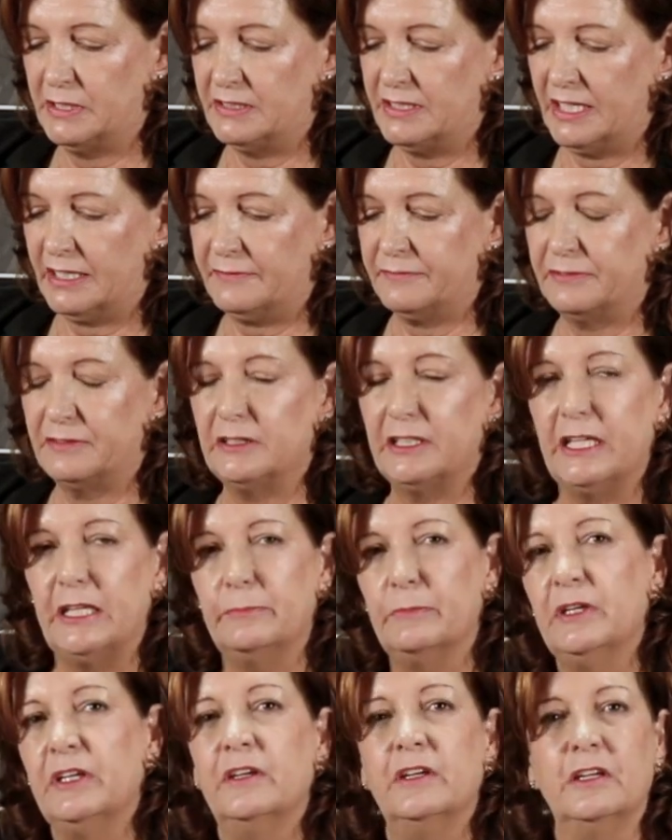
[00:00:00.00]
Patek
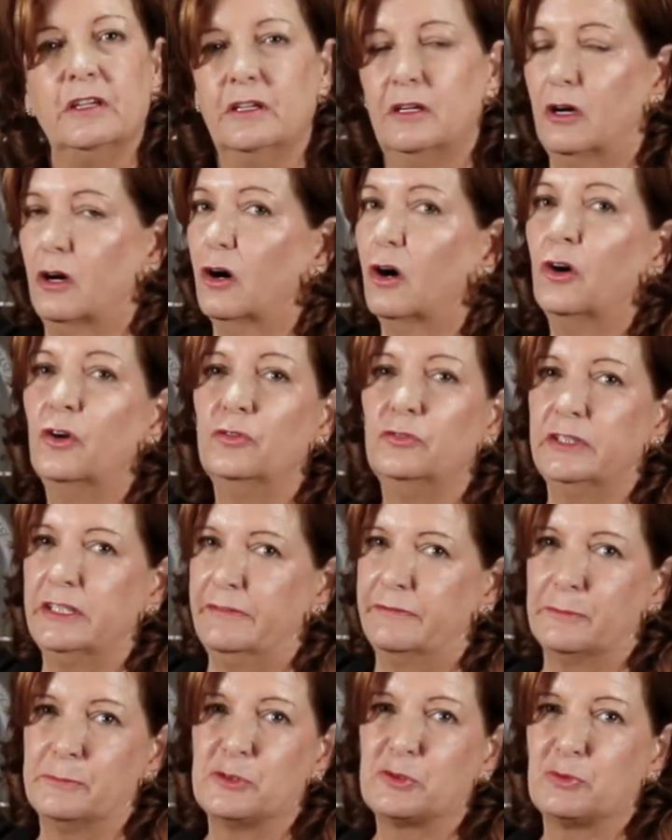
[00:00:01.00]
Philippe, only
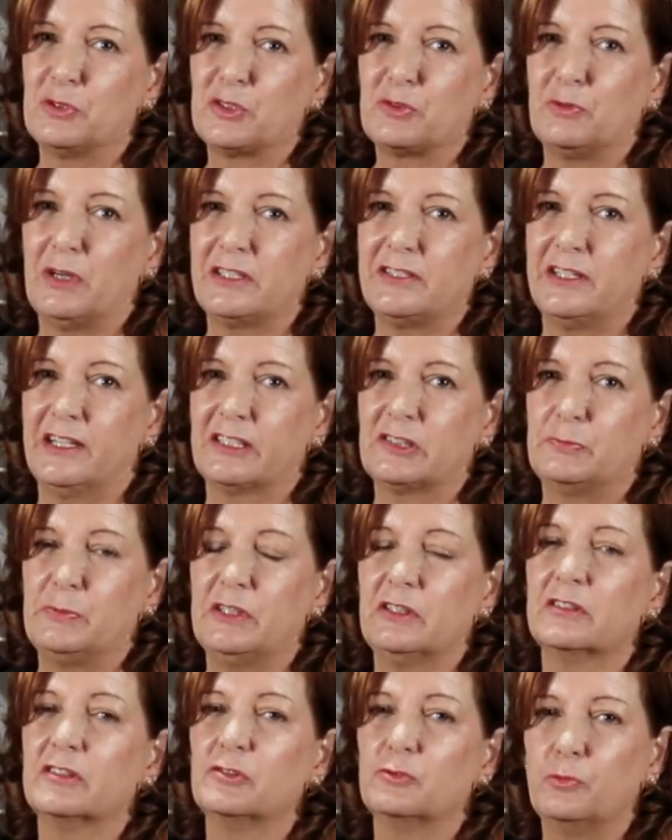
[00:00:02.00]
from Swiss Watch
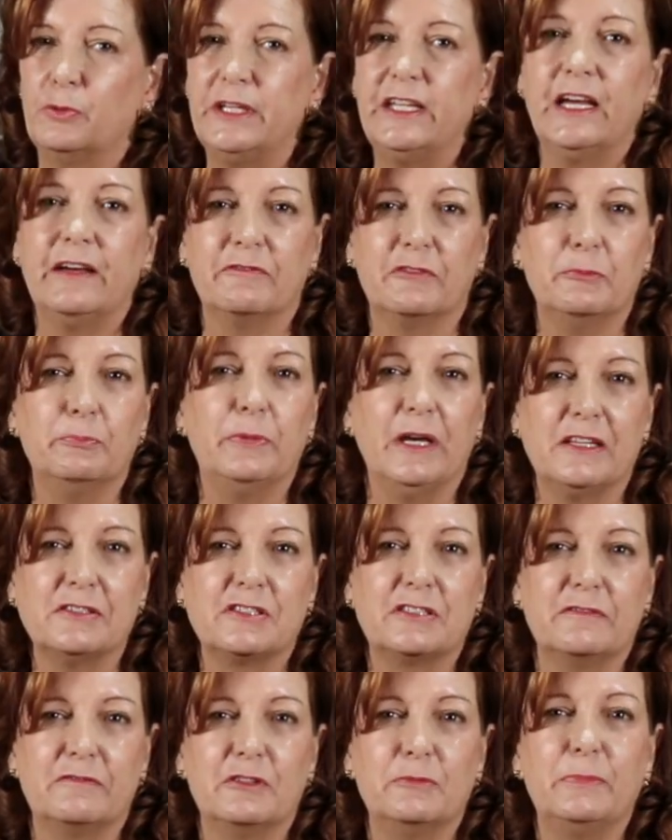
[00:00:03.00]
Expo, because we have the
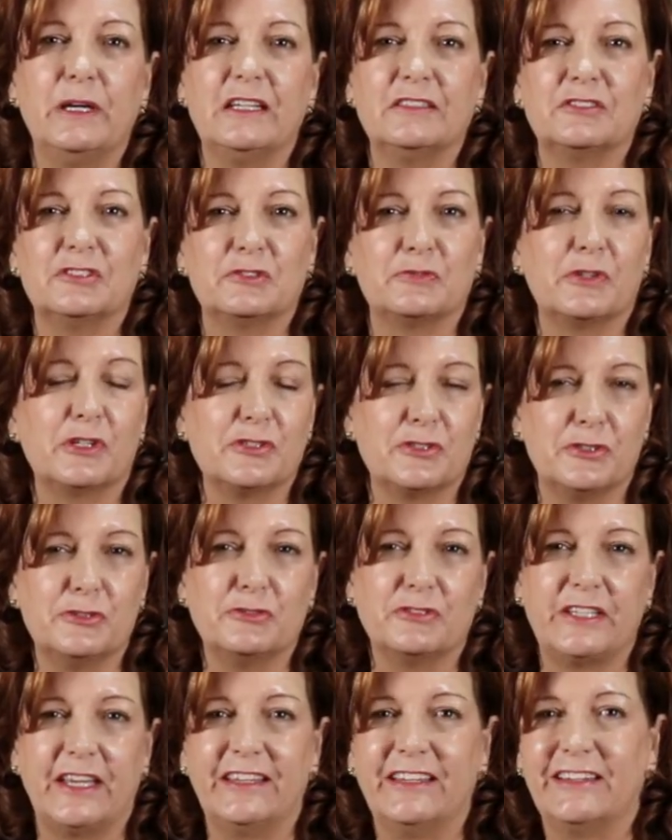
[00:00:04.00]
best of the best as far as
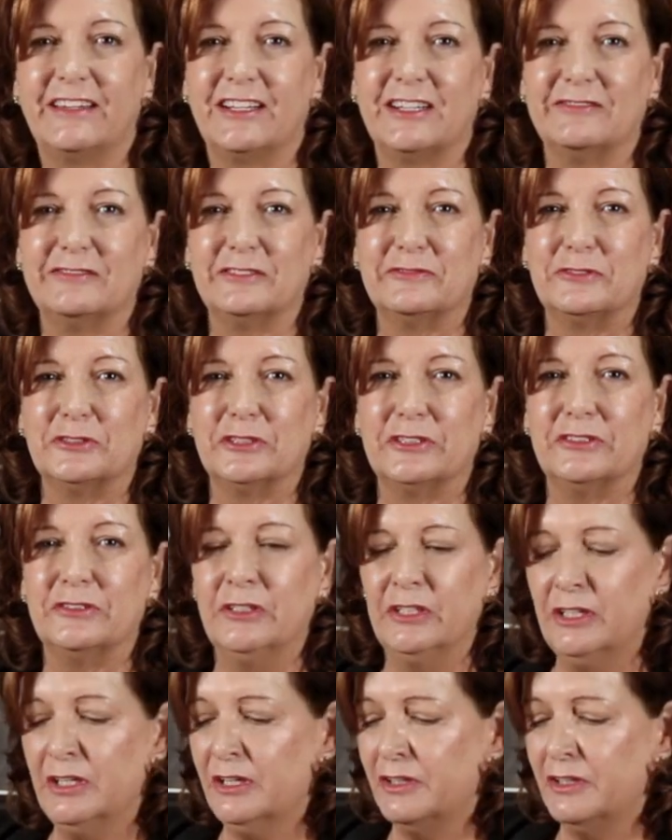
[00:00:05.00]
who's taking care of it for you.